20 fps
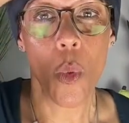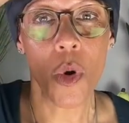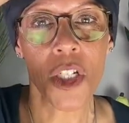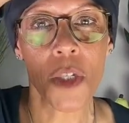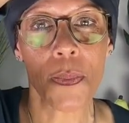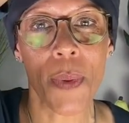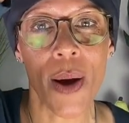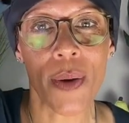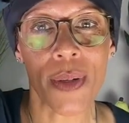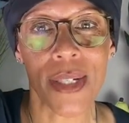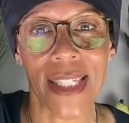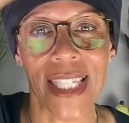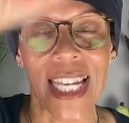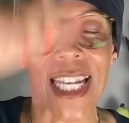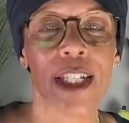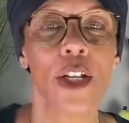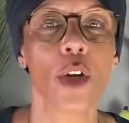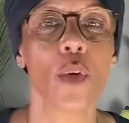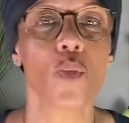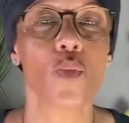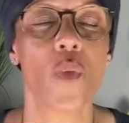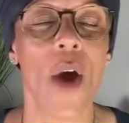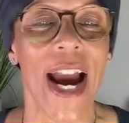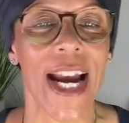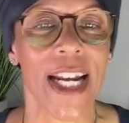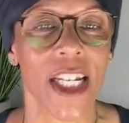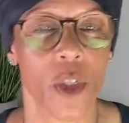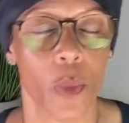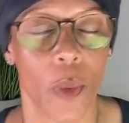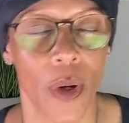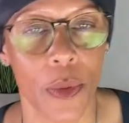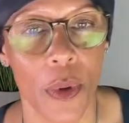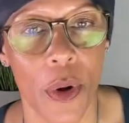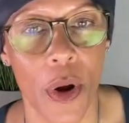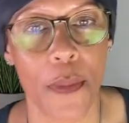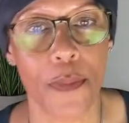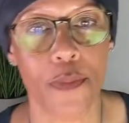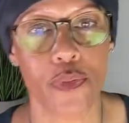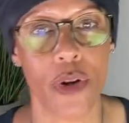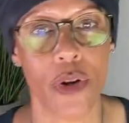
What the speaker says: What about a signal right when we're